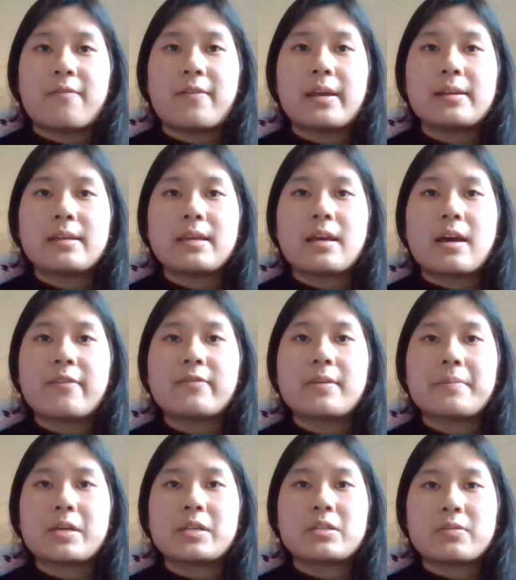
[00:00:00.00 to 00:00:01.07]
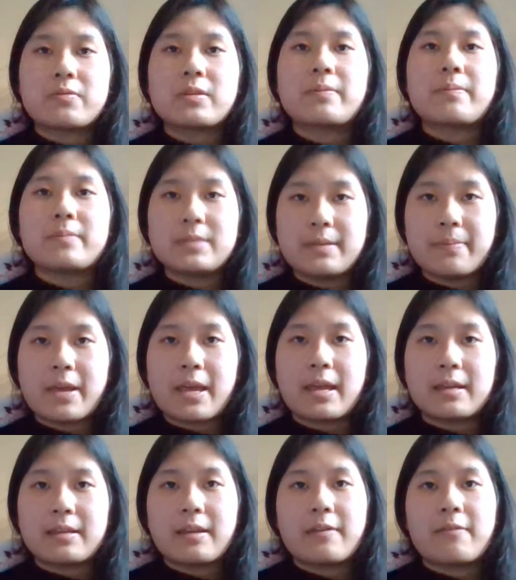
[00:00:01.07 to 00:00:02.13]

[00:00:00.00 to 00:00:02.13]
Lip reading: Finally, after much debate,